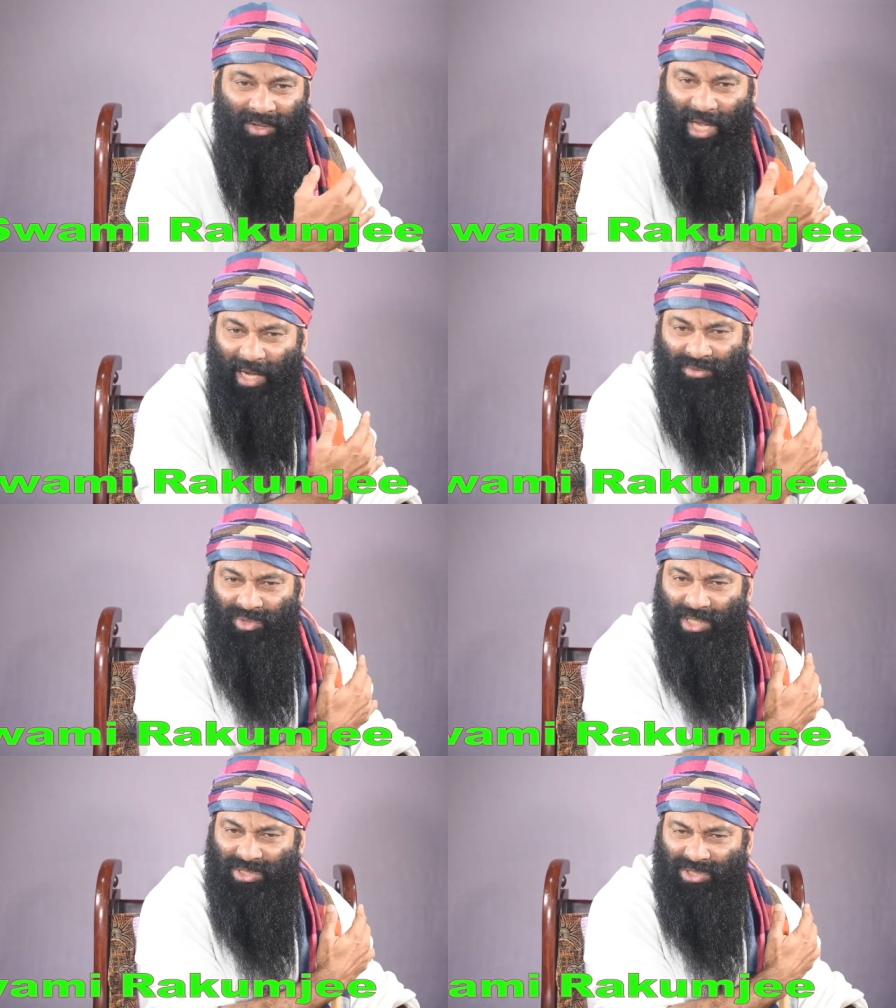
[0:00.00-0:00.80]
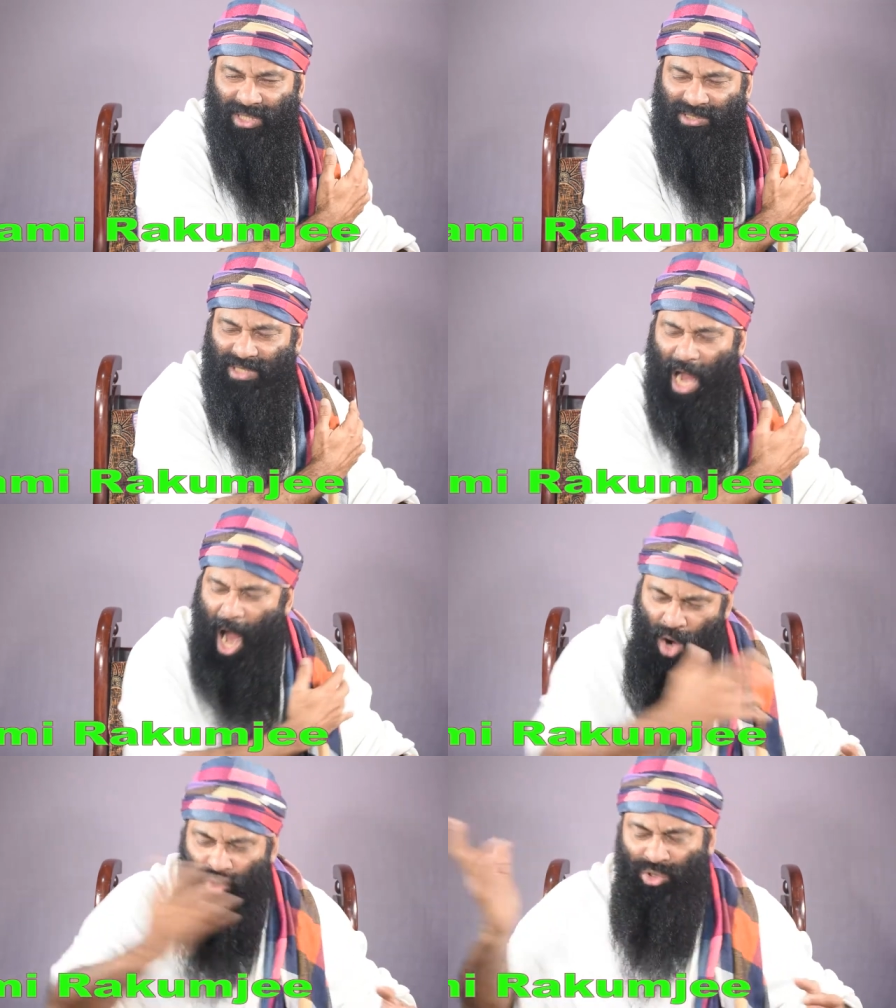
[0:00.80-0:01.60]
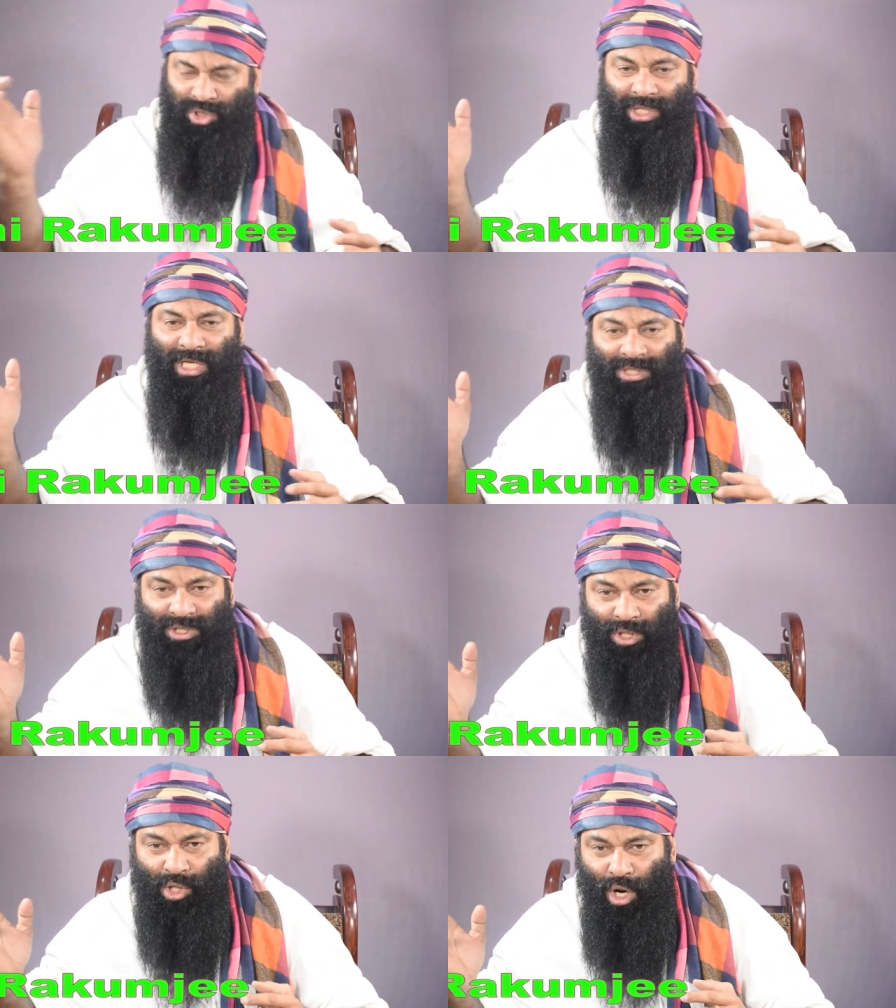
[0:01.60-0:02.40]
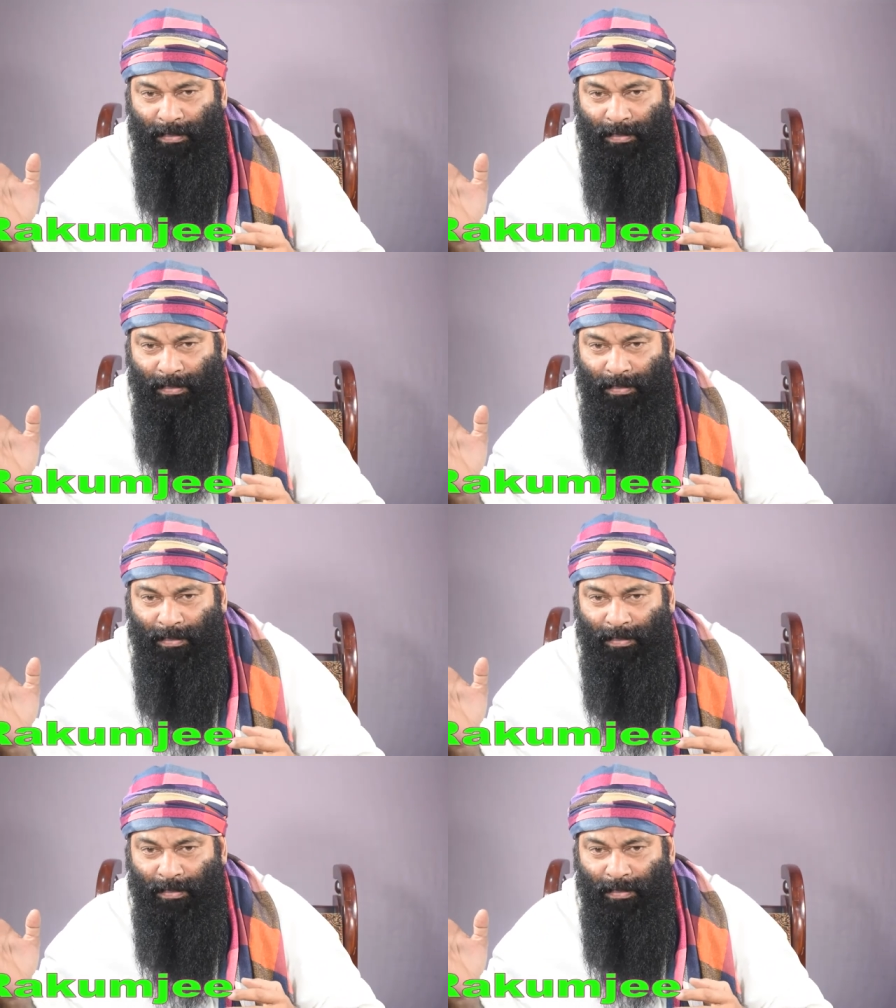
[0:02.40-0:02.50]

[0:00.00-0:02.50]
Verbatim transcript: get these things out into